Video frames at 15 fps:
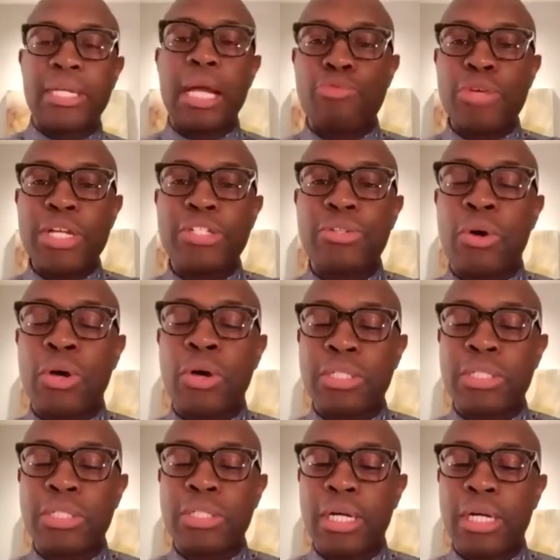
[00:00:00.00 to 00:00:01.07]
um,
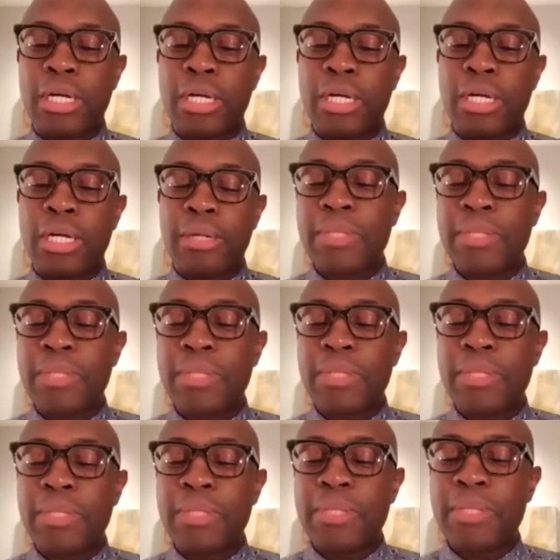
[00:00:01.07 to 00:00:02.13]
resource, uh,
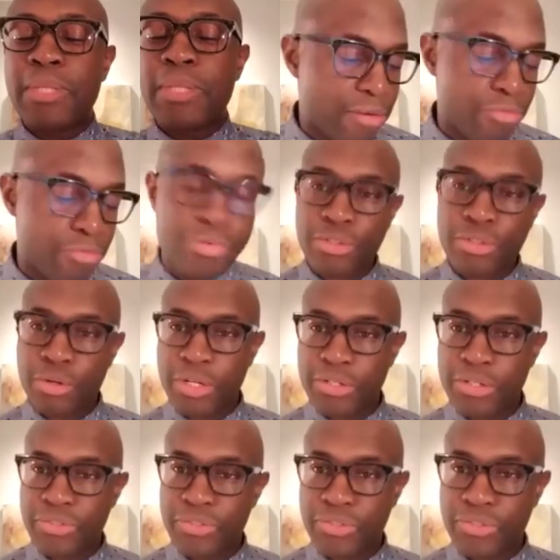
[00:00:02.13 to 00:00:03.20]
a huddle guide
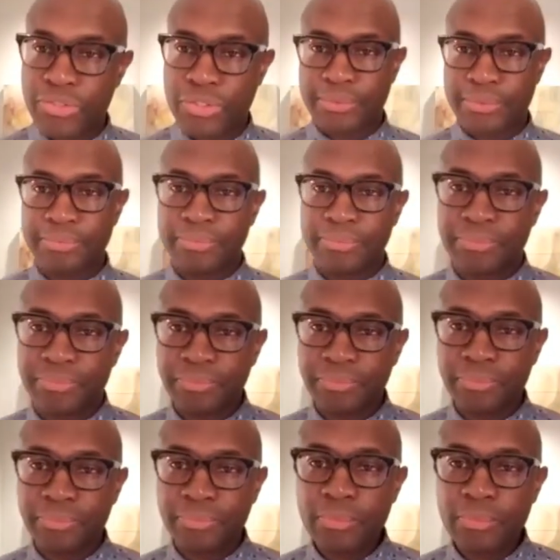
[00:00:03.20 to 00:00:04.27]
resource
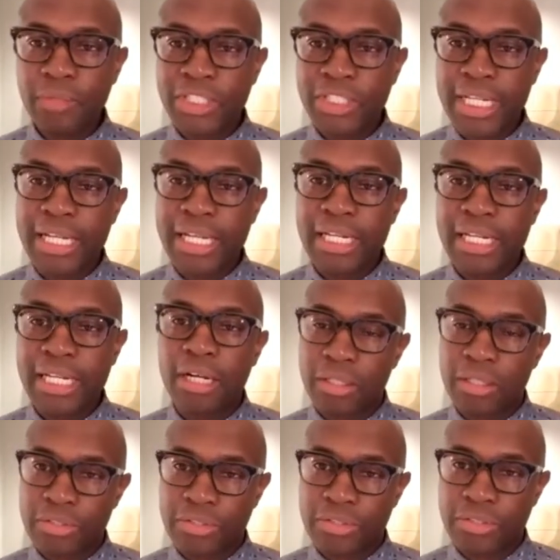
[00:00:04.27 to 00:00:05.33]

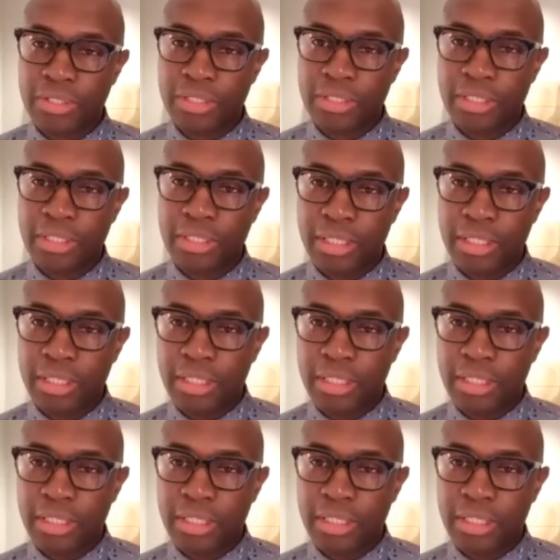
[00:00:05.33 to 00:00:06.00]
yes, I do. And,